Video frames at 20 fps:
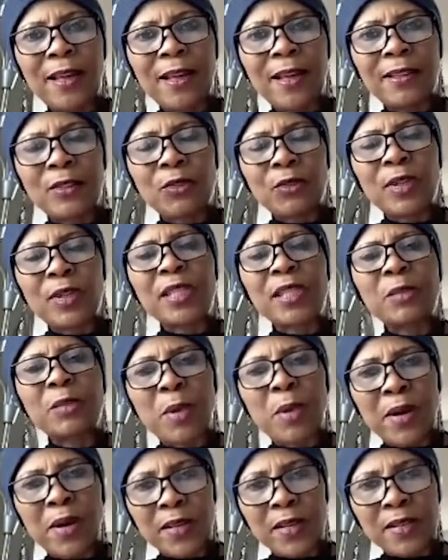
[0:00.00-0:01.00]

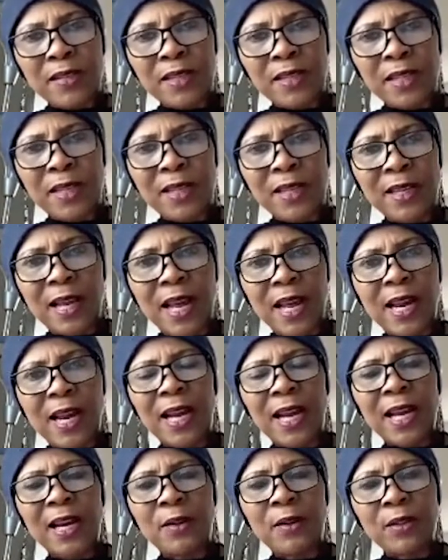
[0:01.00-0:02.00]
transparency and
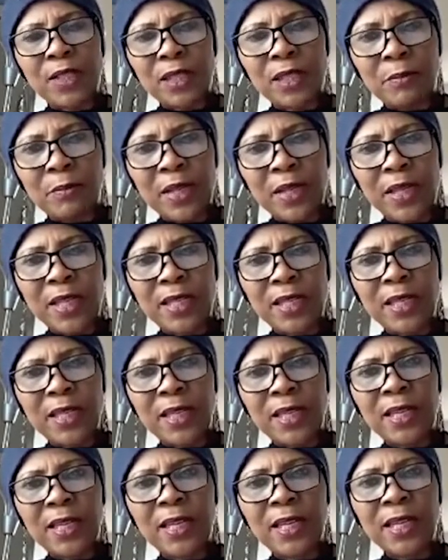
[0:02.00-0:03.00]

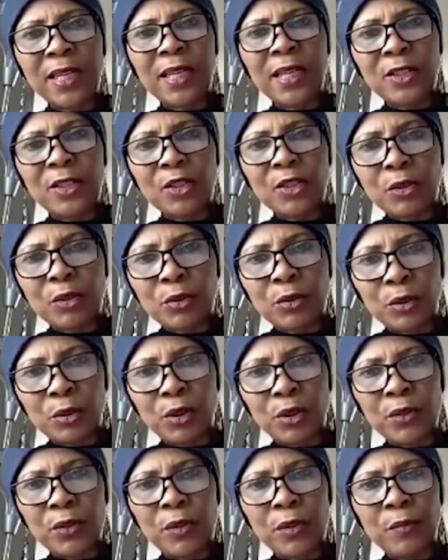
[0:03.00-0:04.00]
accountability is
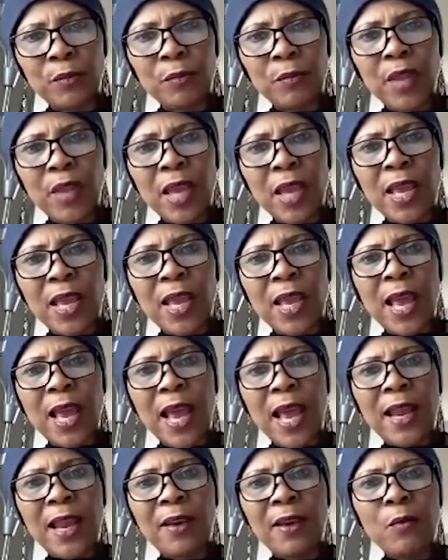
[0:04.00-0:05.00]
crucial,
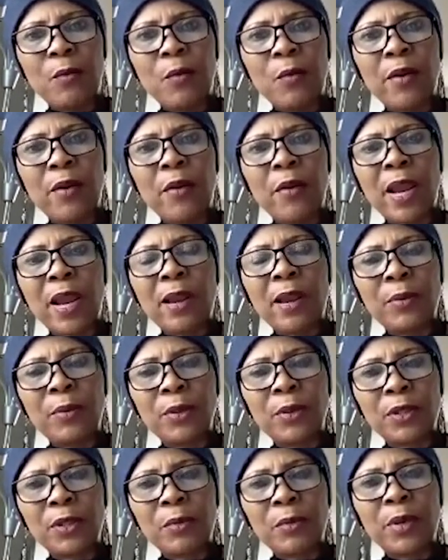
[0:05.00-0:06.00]
and we're
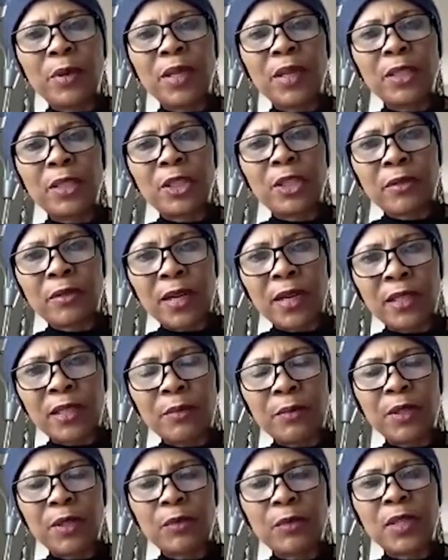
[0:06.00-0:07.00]
able to build
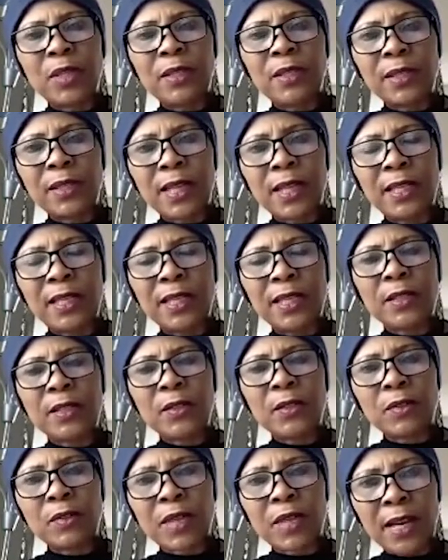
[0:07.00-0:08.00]
trust between state and
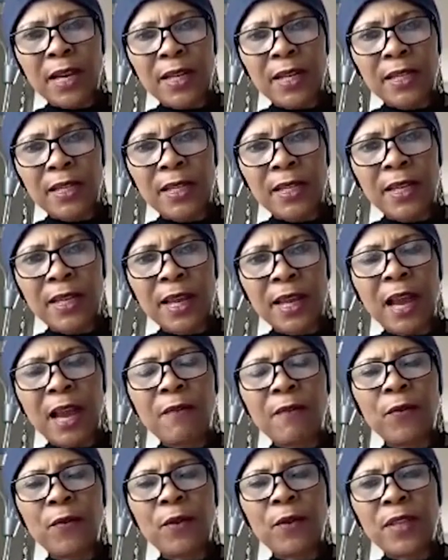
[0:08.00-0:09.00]
society.
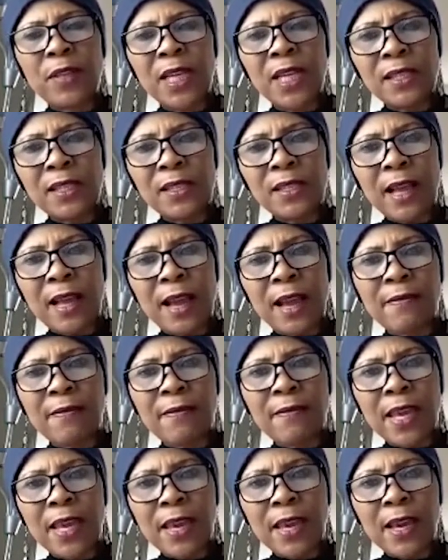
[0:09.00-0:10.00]
And for this, I
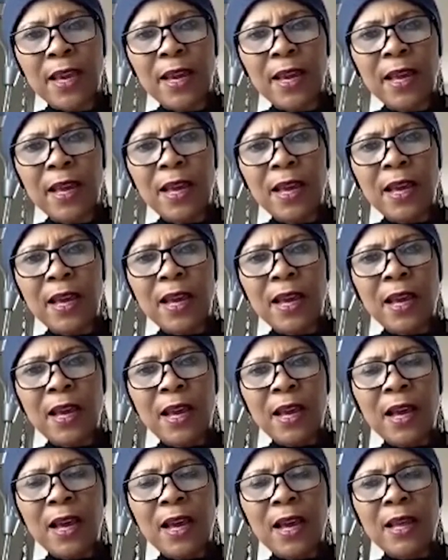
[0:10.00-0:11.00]
think
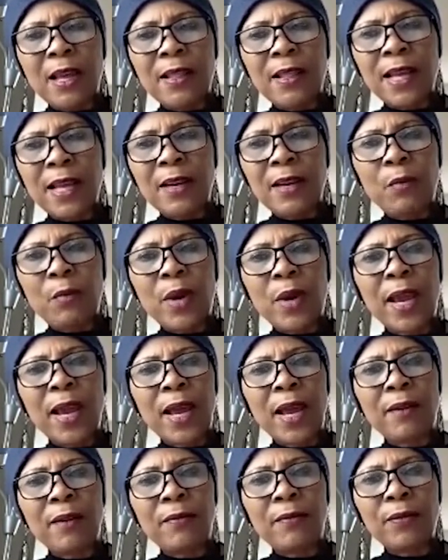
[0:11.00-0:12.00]
that we
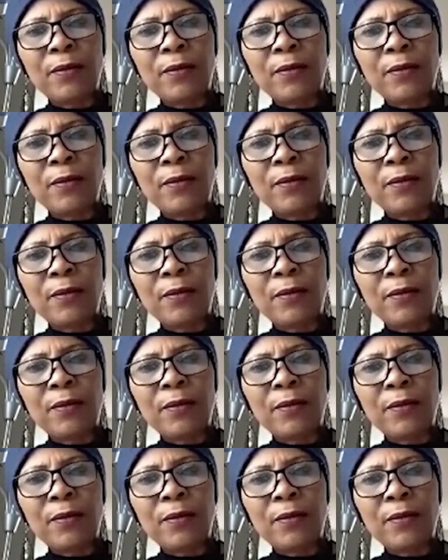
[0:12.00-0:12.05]
have